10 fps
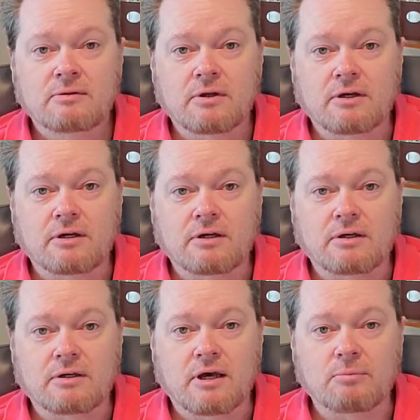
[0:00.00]

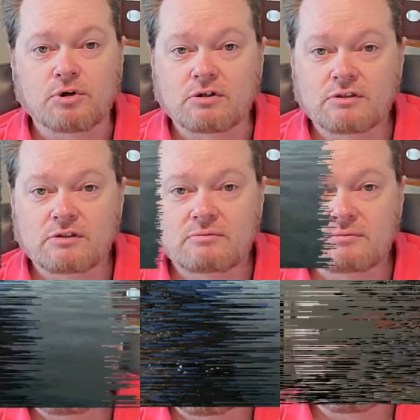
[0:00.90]
I booked it
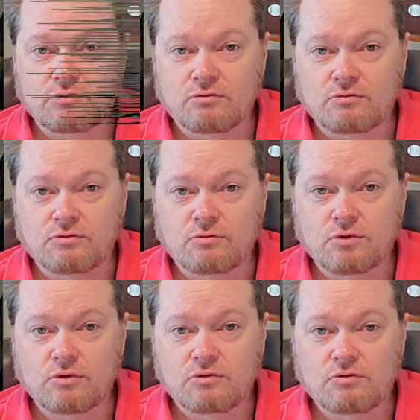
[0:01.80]
through the
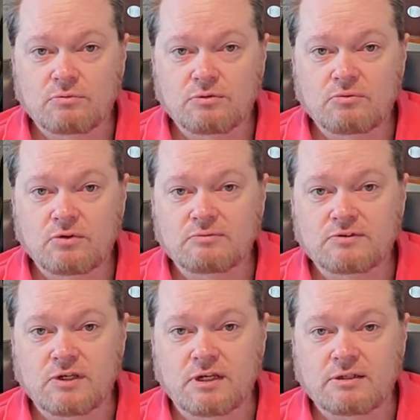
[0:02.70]
Royal Caribbean
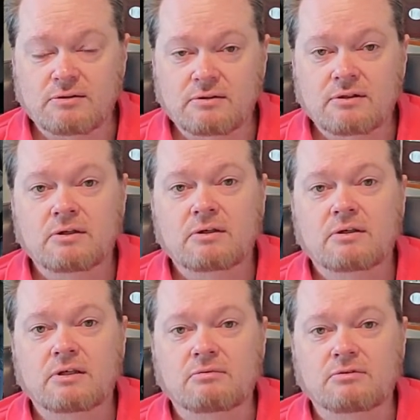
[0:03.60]
website.
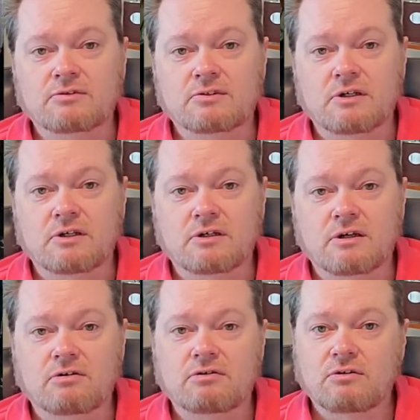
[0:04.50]
It was
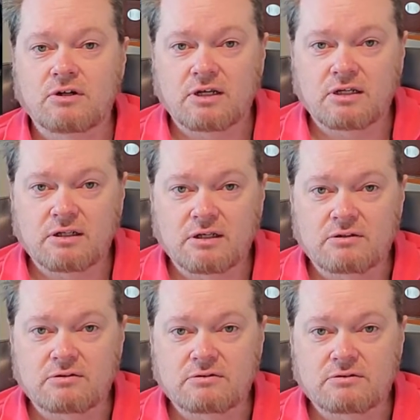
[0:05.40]

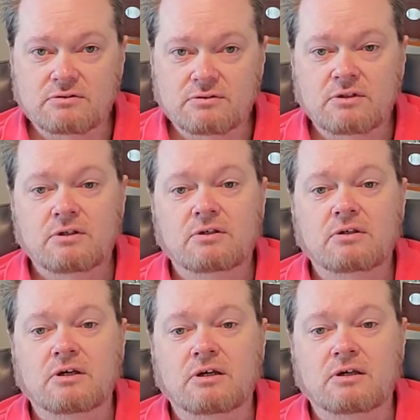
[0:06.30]
$139.
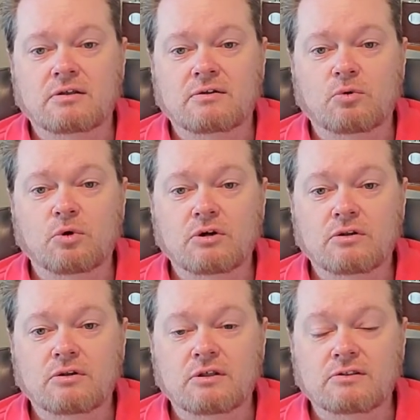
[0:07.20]

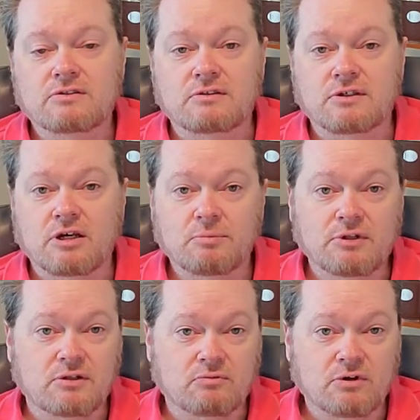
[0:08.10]
It's the company
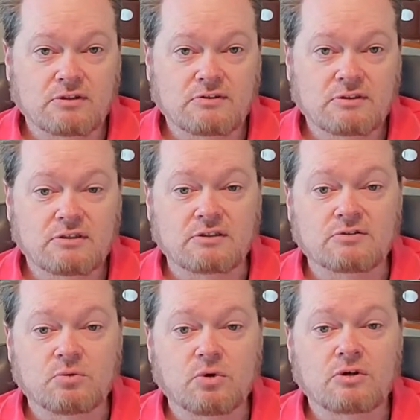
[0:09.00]
that runs it is
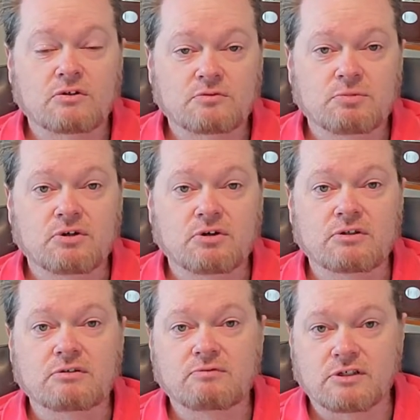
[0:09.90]
Orca Spirit
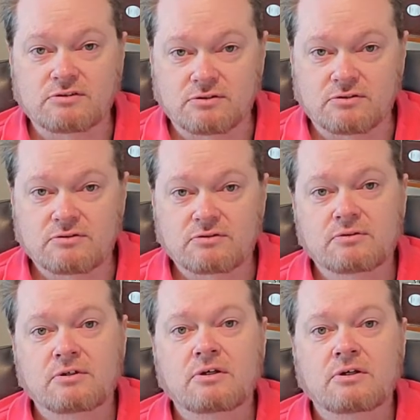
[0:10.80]
Adventures,
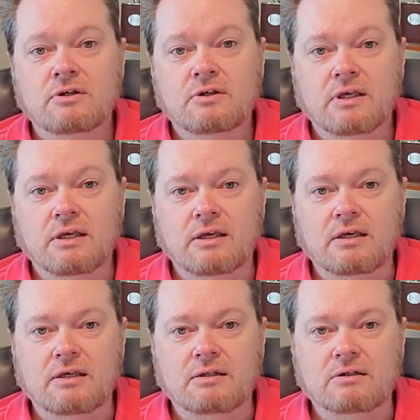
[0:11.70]

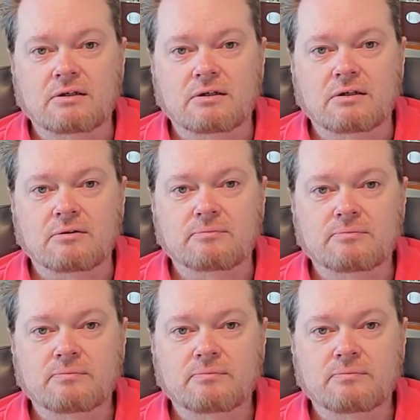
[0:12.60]
and the